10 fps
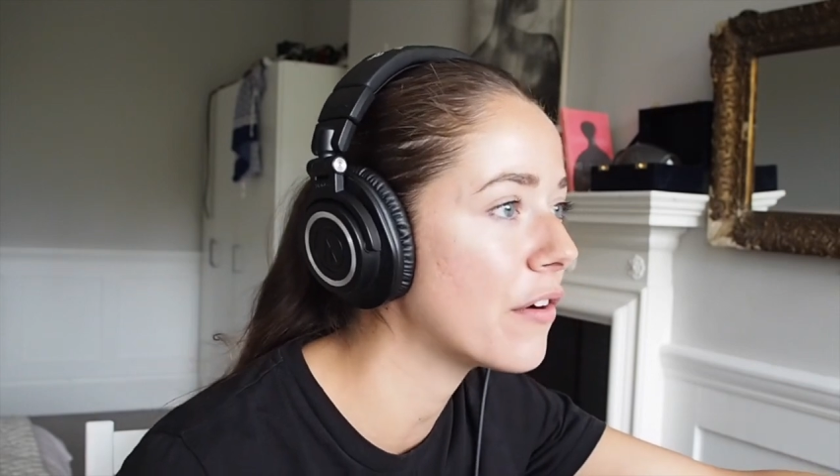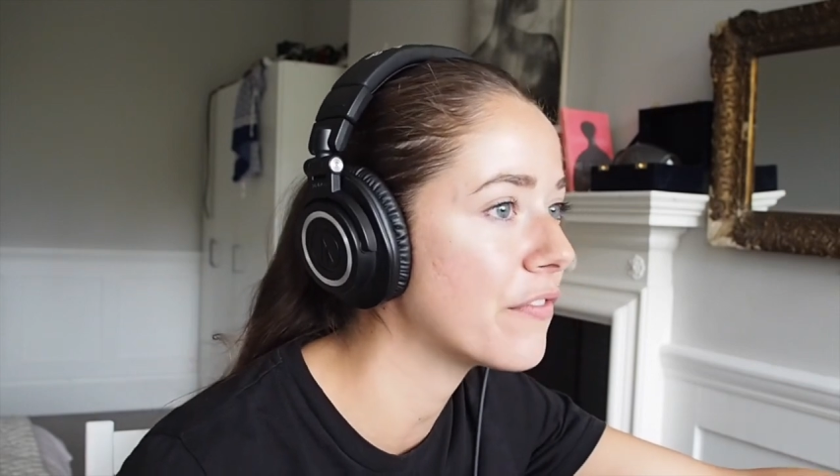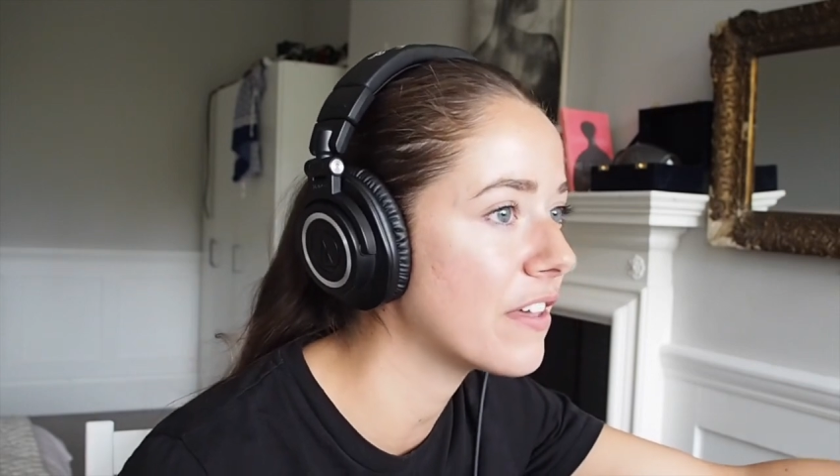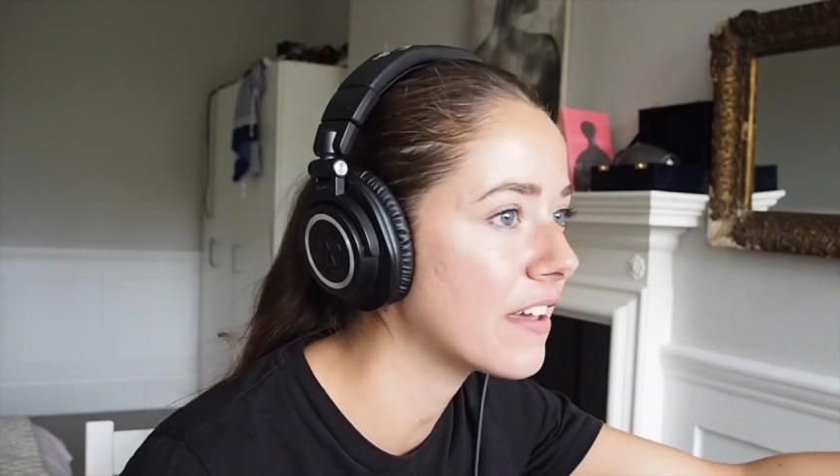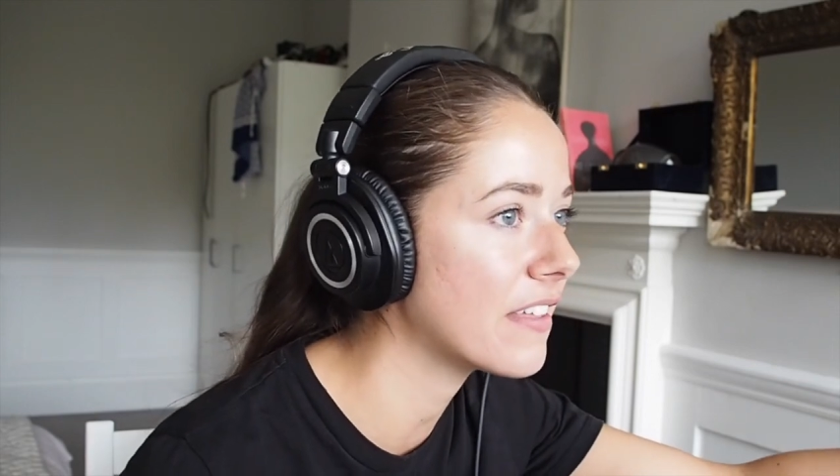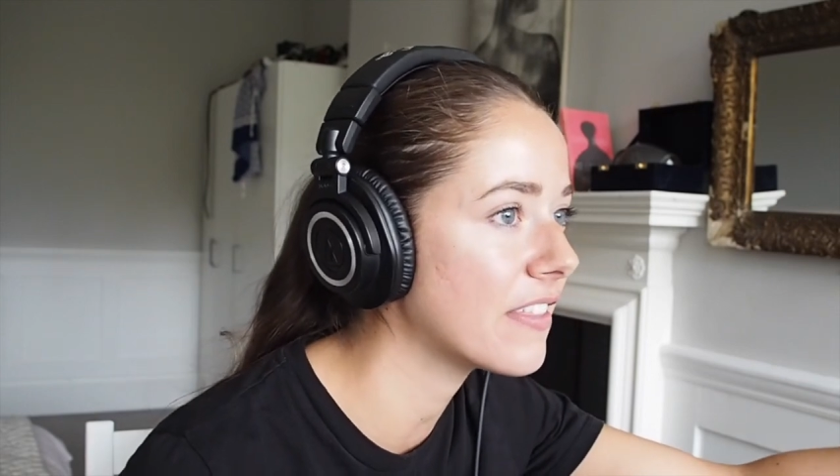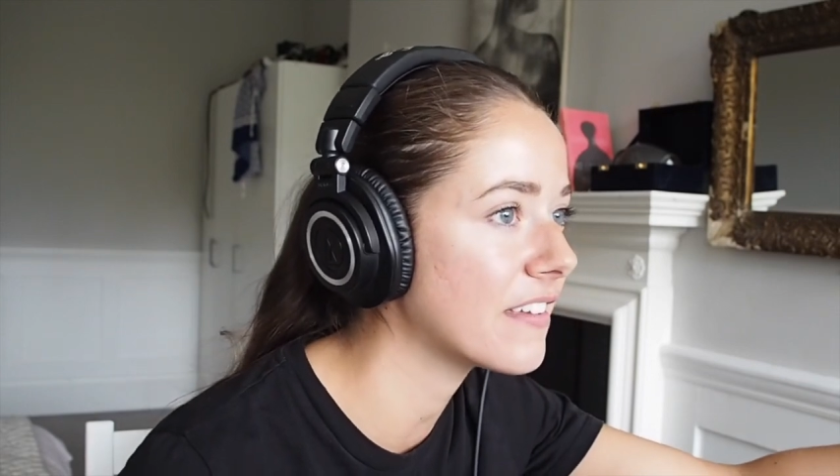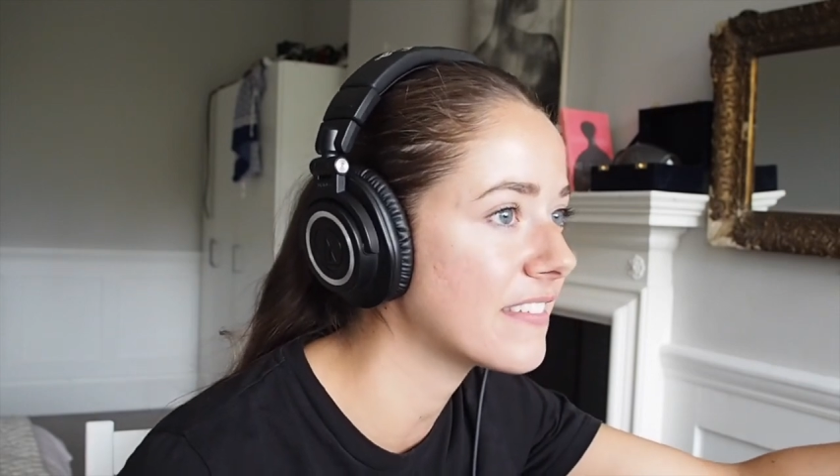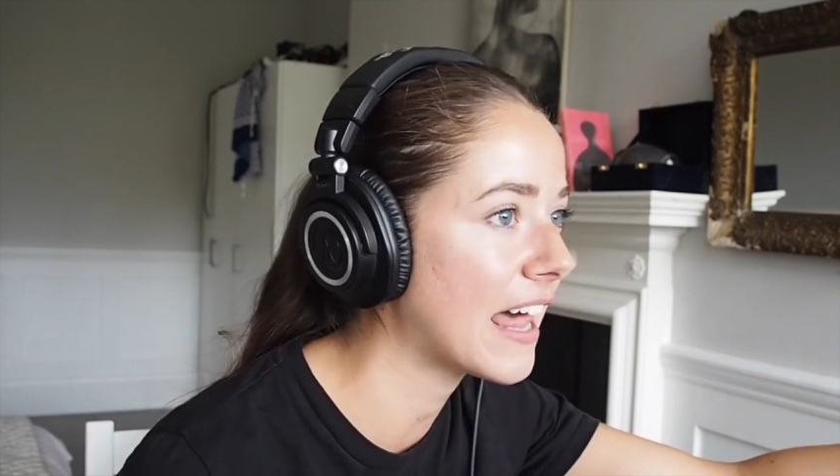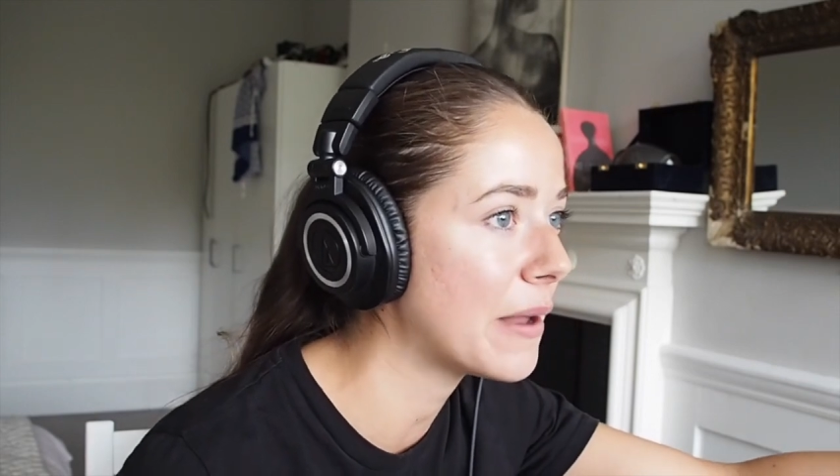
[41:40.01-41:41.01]
the
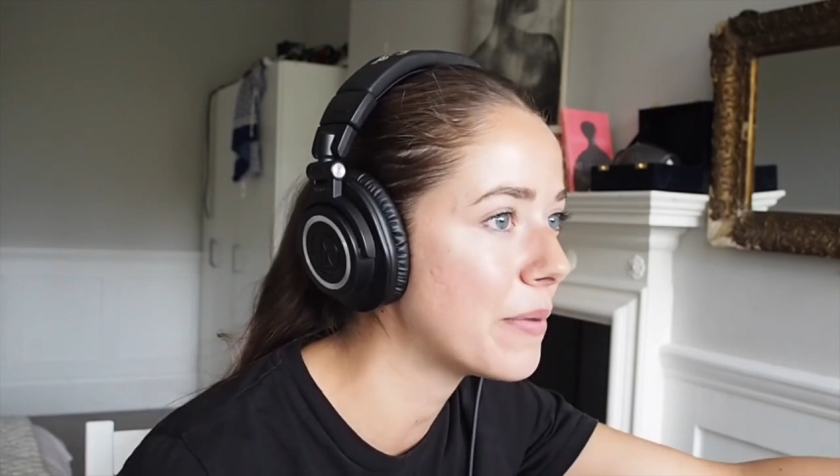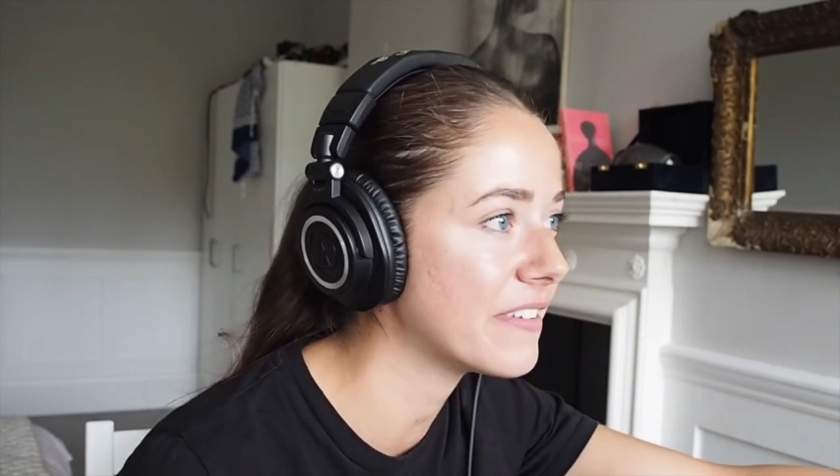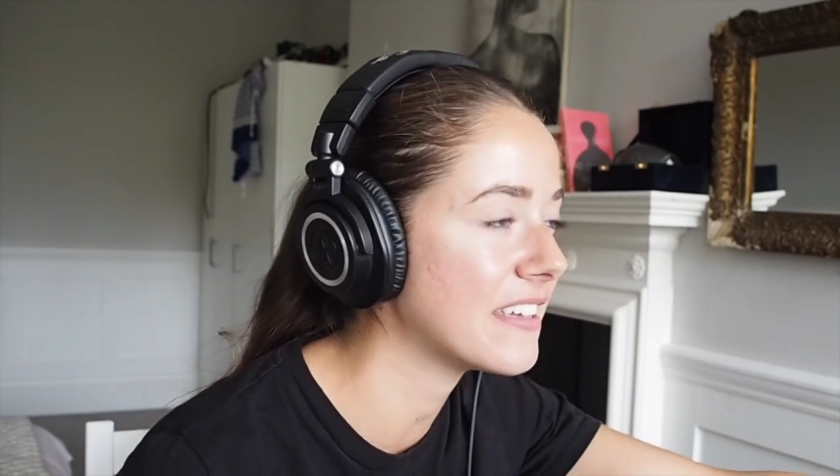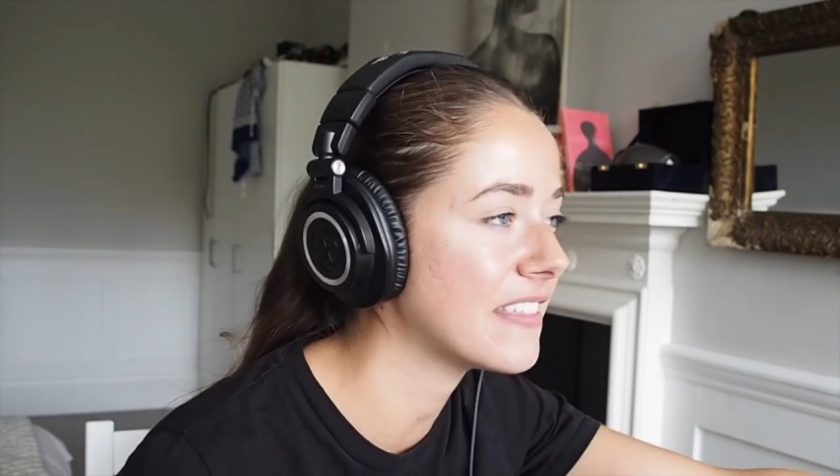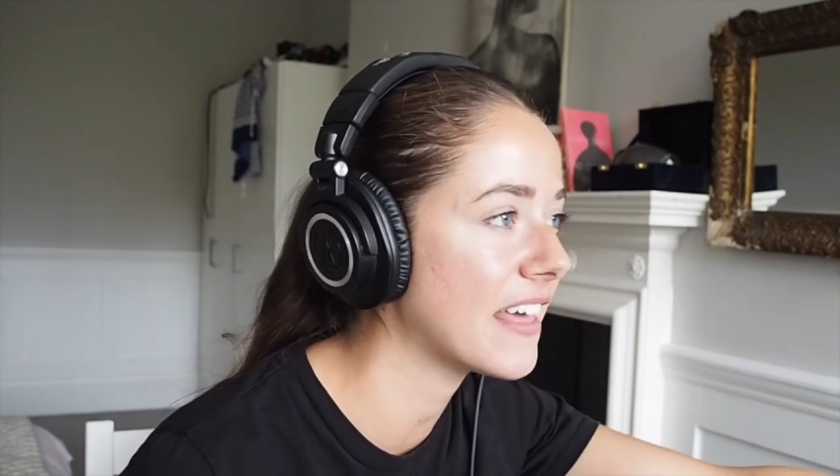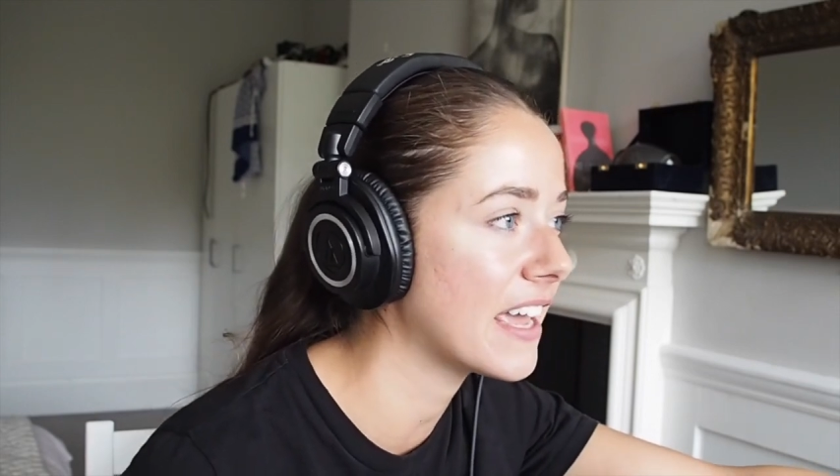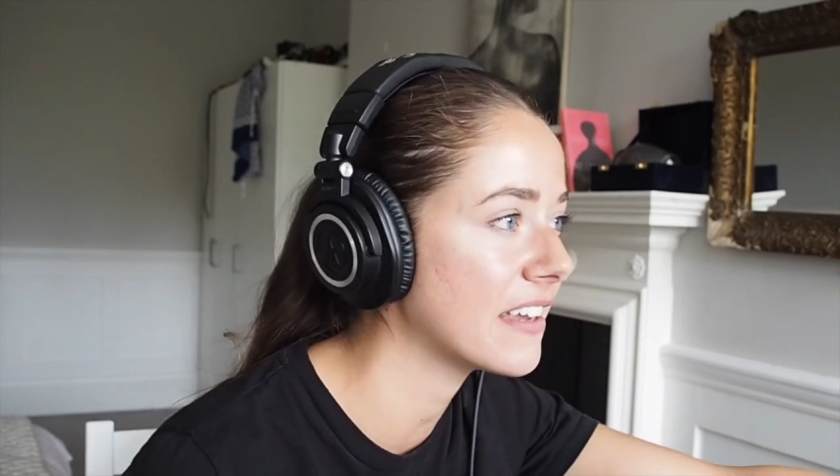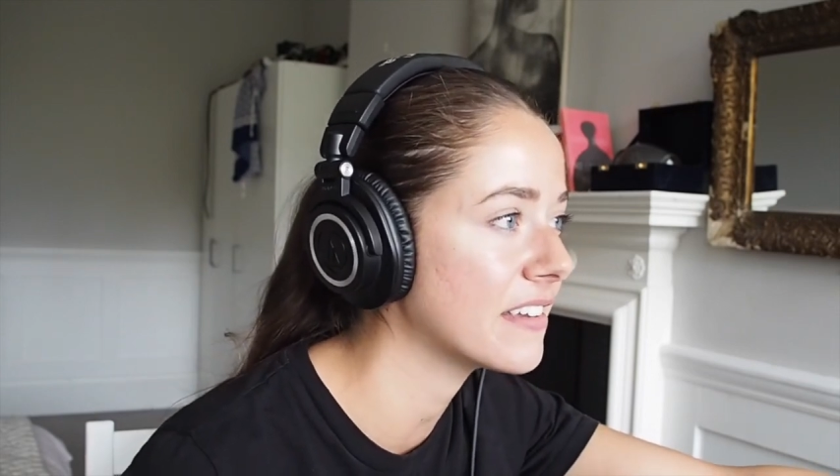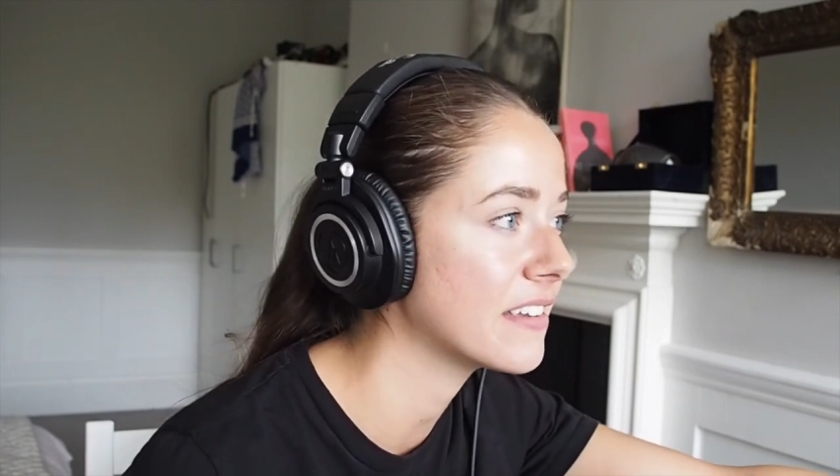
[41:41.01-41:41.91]
celibacy thing?